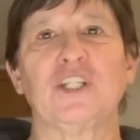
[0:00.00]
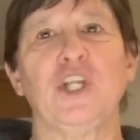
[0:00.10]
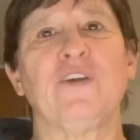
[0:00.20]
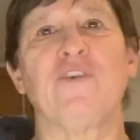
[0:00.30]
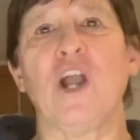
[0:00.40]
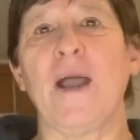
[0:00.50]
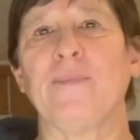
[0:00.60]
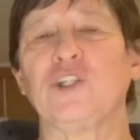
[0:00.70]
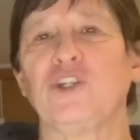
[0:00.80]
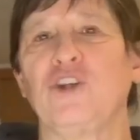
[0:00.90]
look for
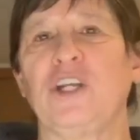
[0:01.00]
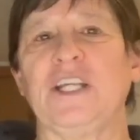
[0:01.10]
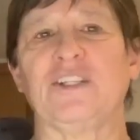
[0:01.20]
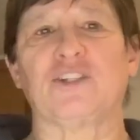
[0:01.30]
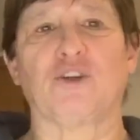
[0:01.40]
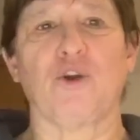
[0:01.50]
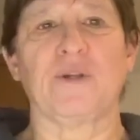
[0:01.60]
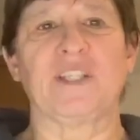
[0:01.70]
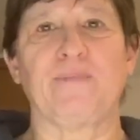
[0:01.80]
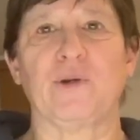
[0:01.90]
opportunities to grow
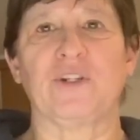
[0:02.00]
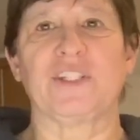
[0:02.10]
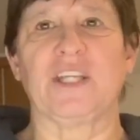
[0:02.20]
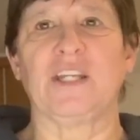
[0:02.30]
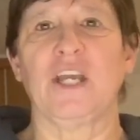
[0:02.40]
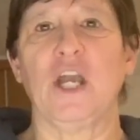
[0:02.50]
as a person.